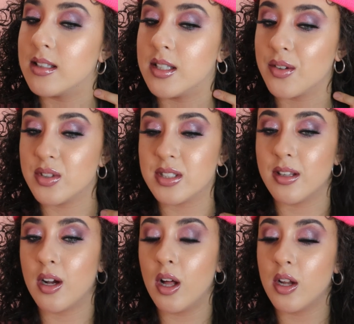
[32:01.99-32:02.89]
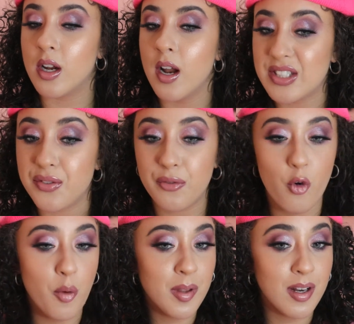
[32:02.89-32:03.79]
the difference in the color. As for
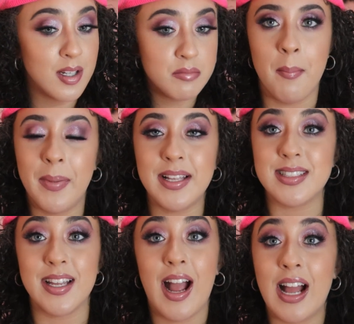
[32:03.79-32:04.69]
formula, amazing.